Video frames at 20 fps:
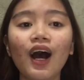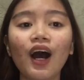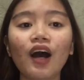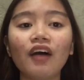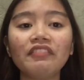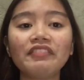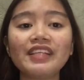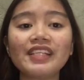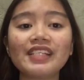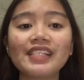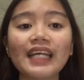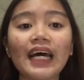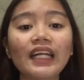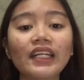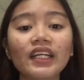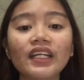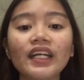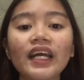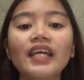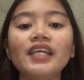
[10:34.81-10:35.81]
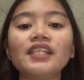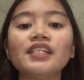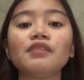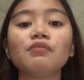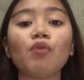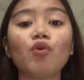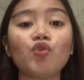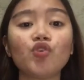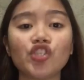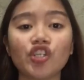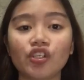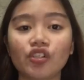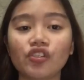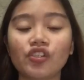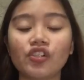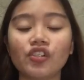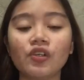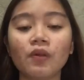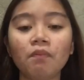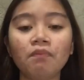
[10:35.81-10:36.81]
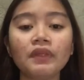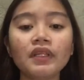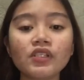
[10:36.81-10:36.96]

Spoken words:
of the standardized modules.